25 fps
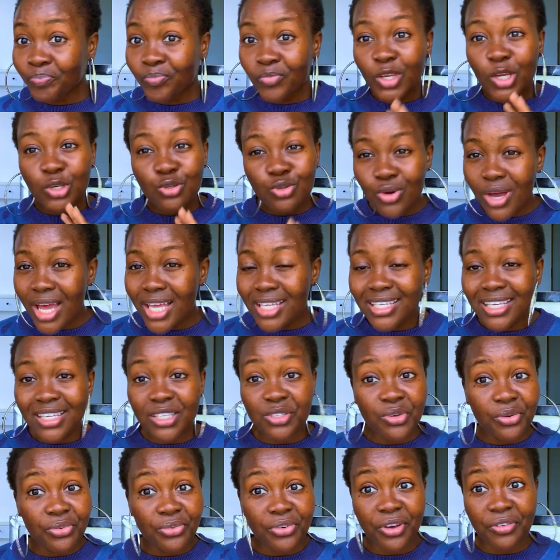USA is
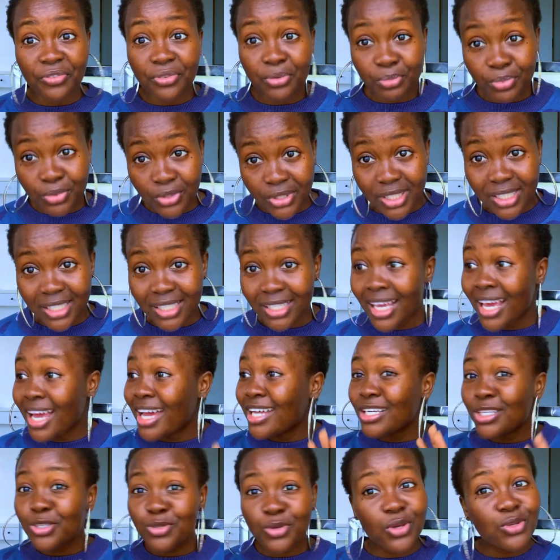not for everybody.
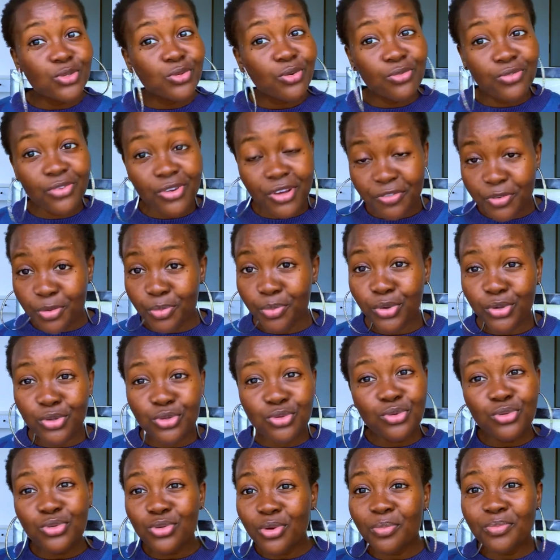This one is not for everybody. So
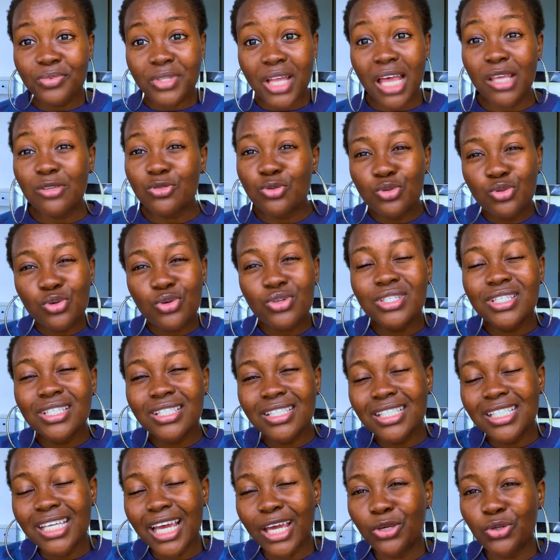sometimes you just
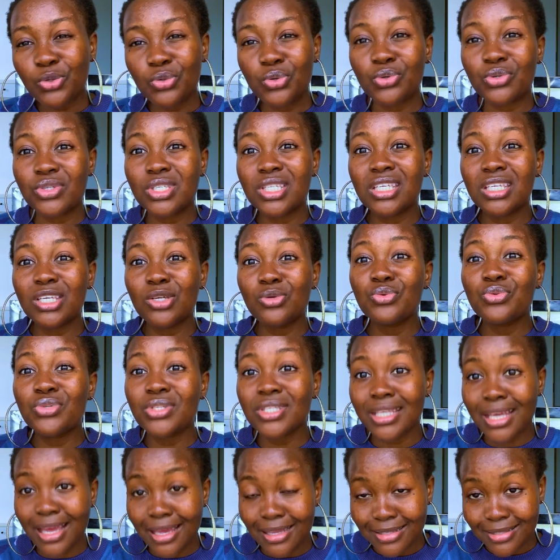check your skill
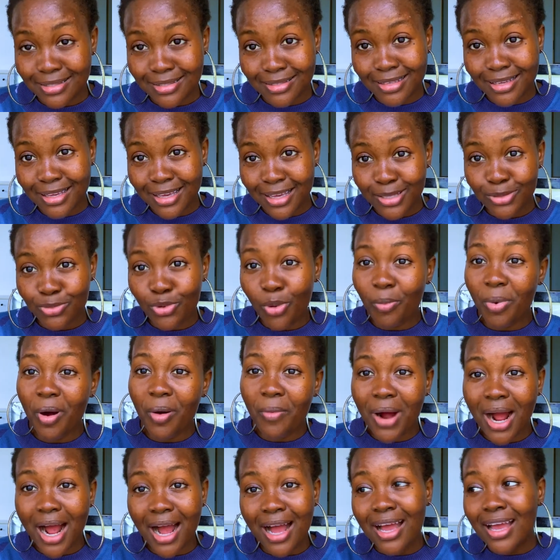set. Number
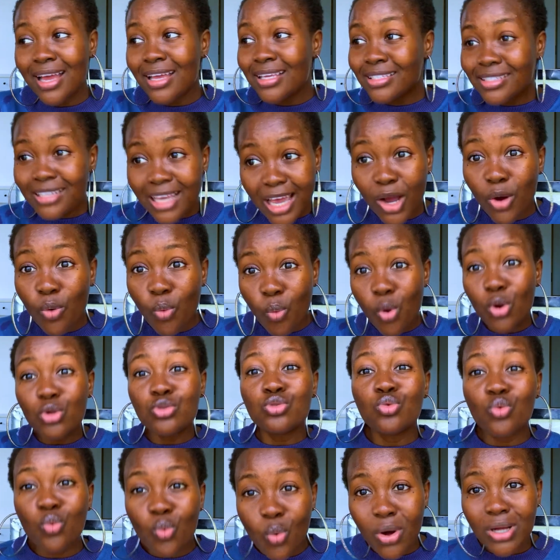one, check what you
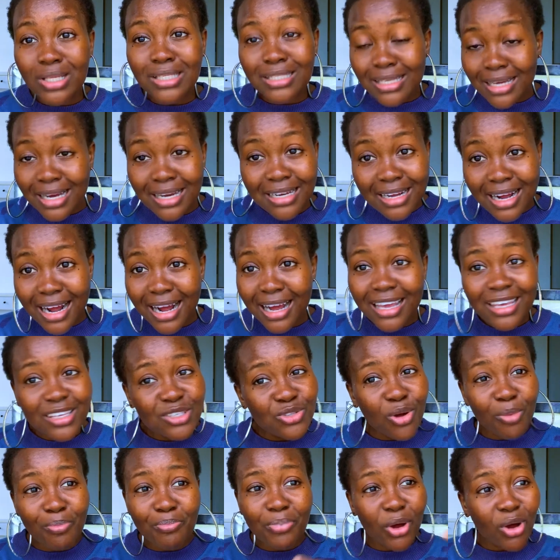want. It's
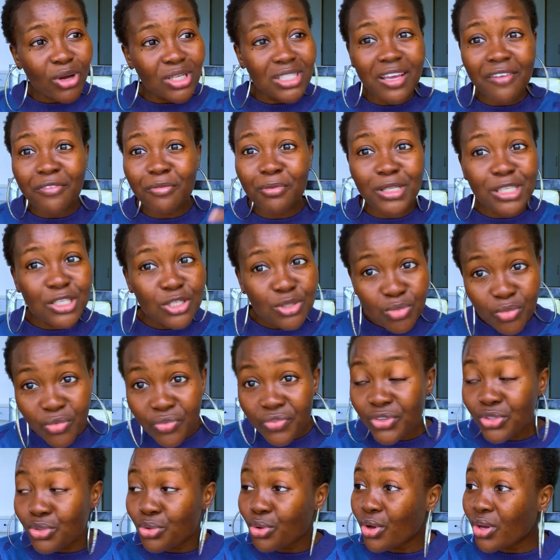not because everybody is
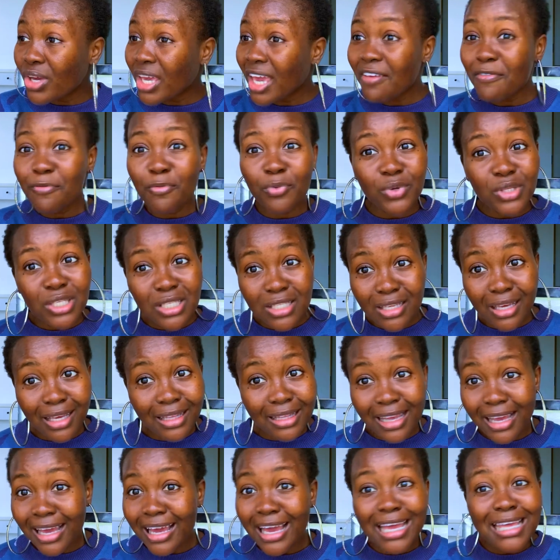moving to UK, everybody is
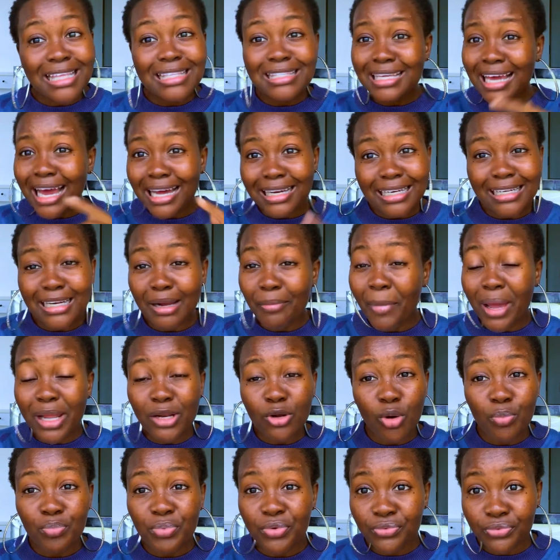Canada might
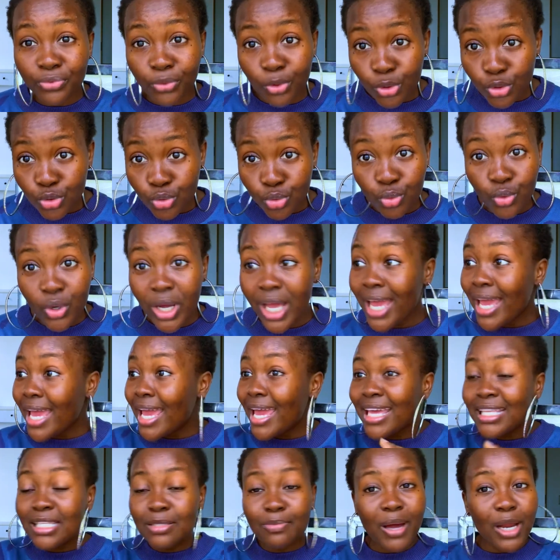not be for you.
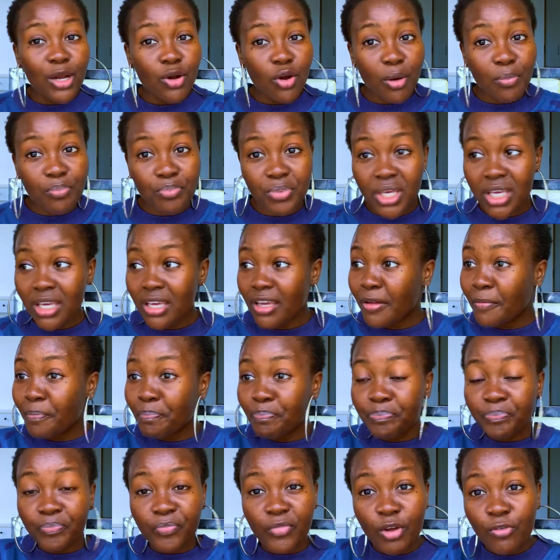It might not be
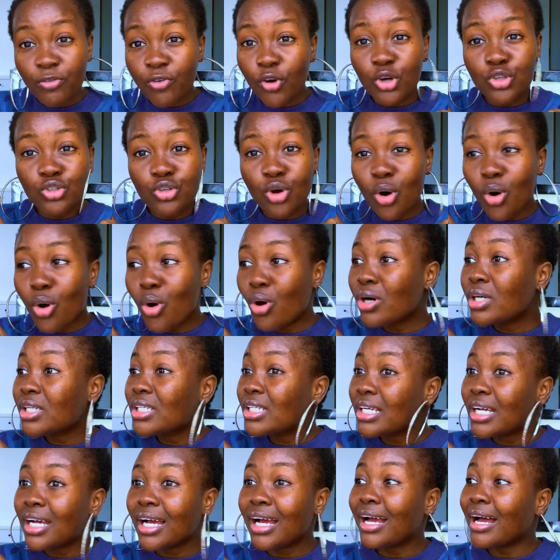for your
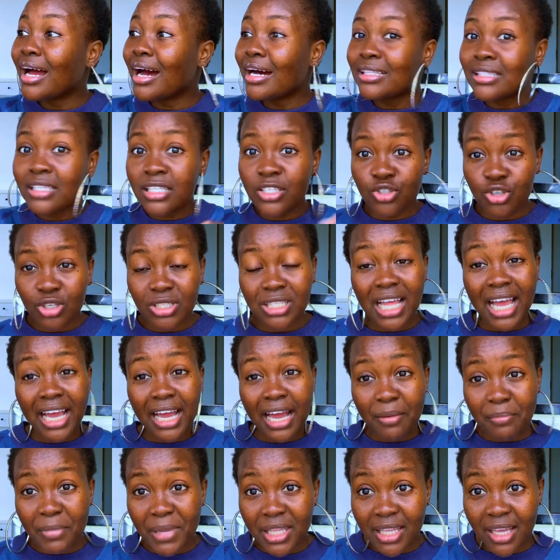own. This just like I
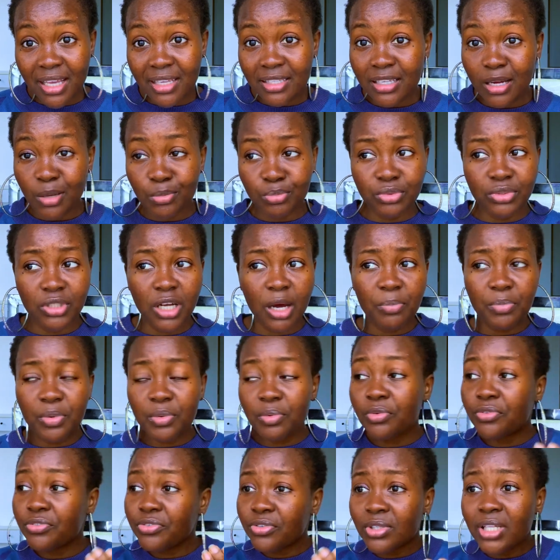made the example now. People
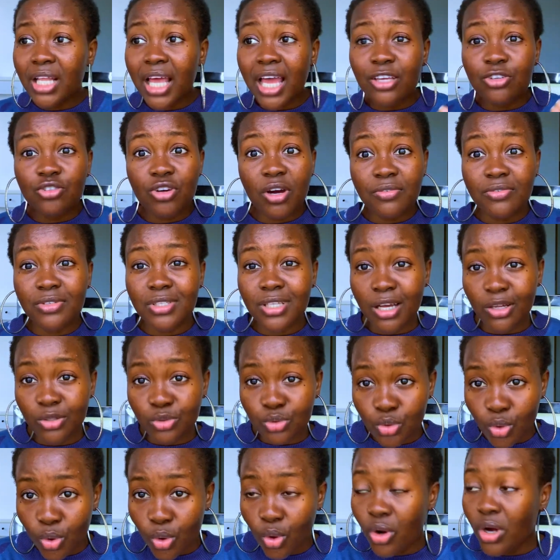feel like travels and
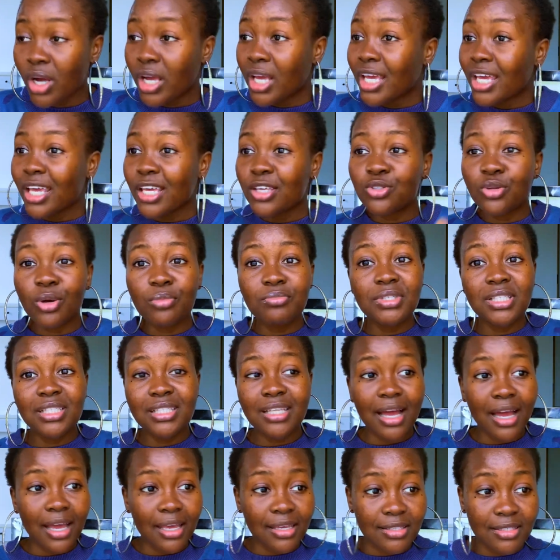tour is something
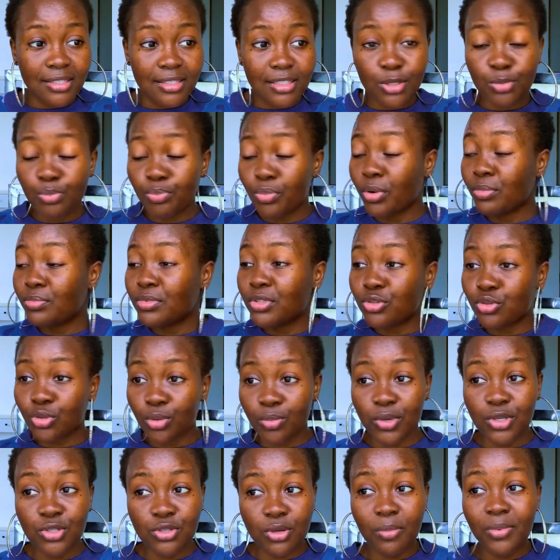that is in the public
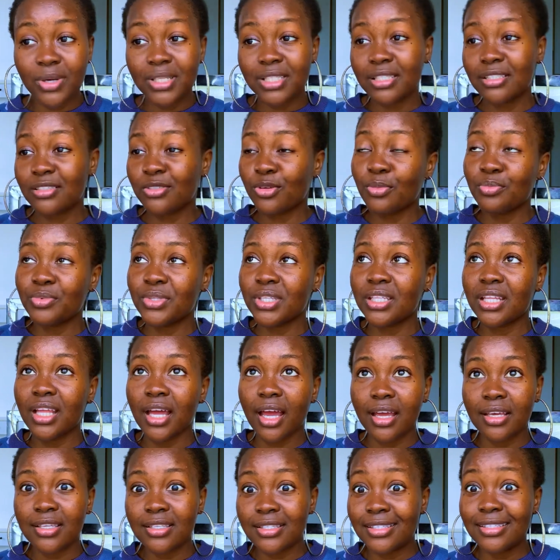domain, something that
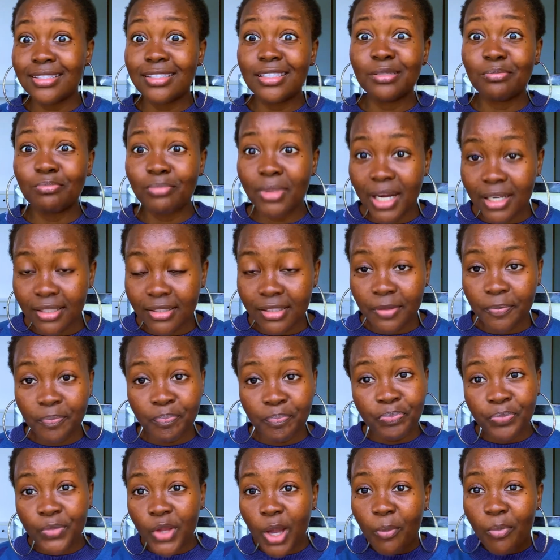is in demand.
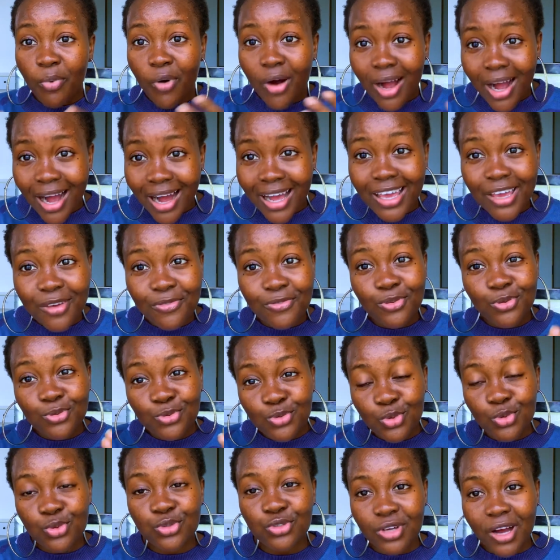But if you
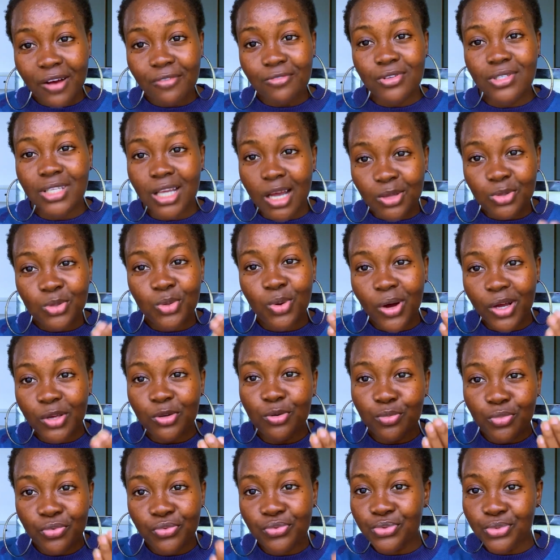do travels and tour and you
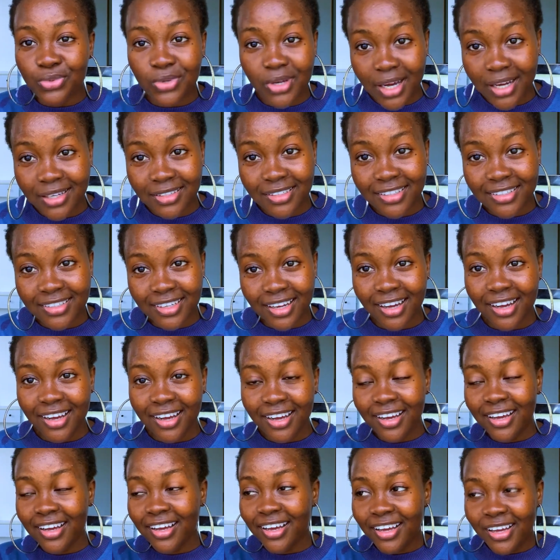move to Canada,
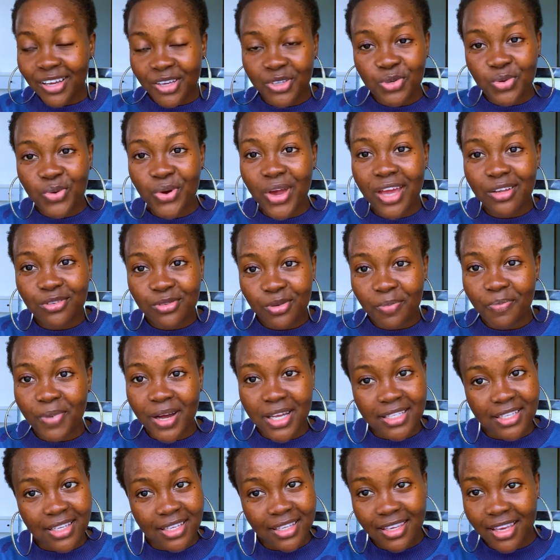you end up as
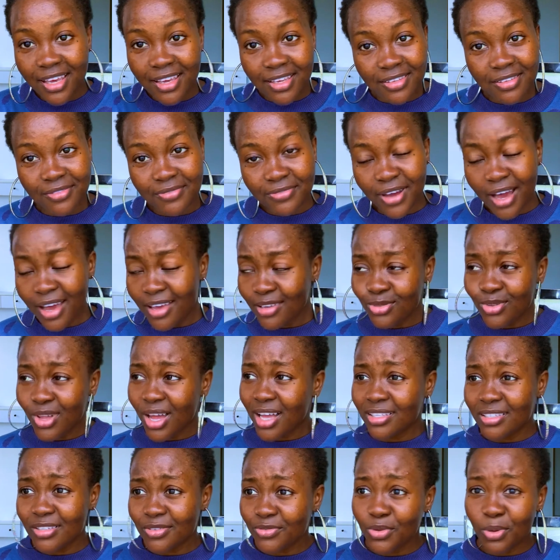a caregiver. It's not
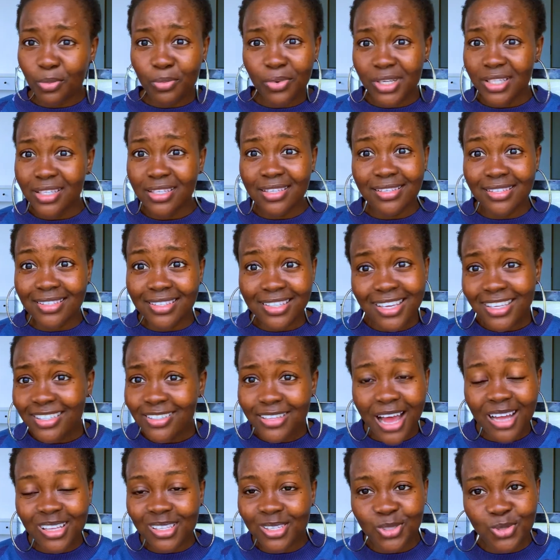as if somebody is.
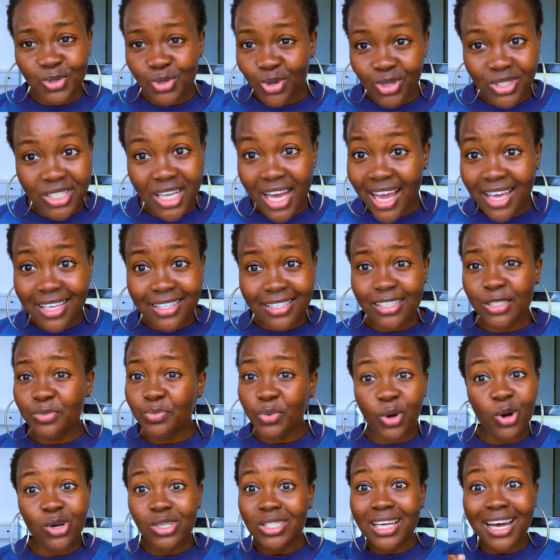That is just how it is,
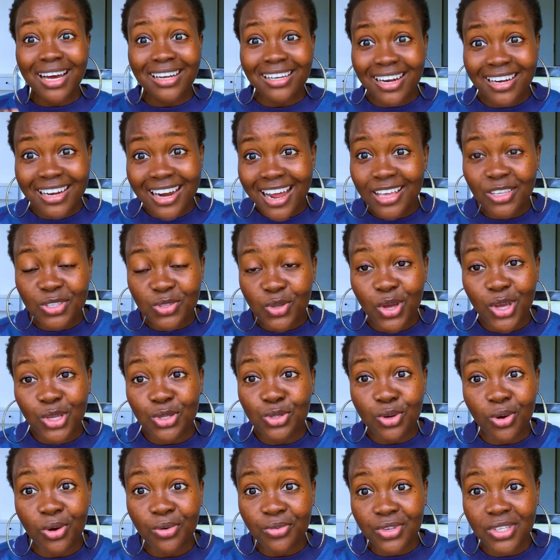because Canada is not a
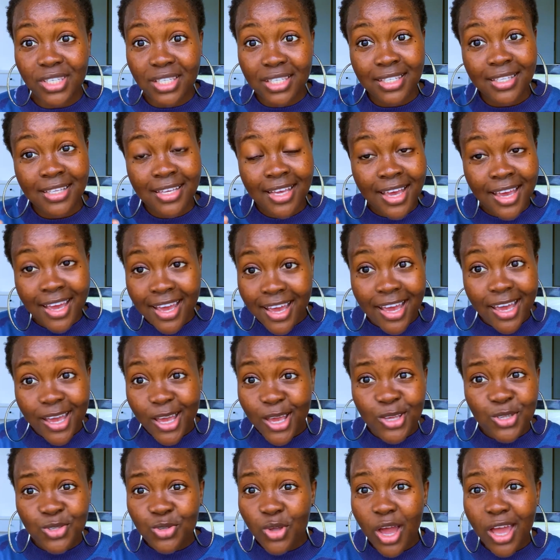tourist.
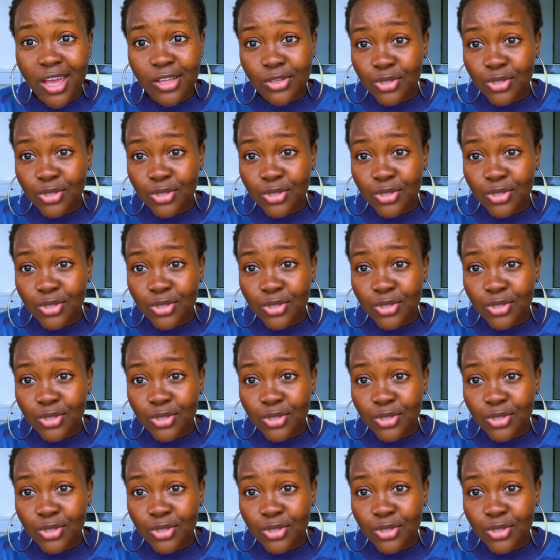It's not a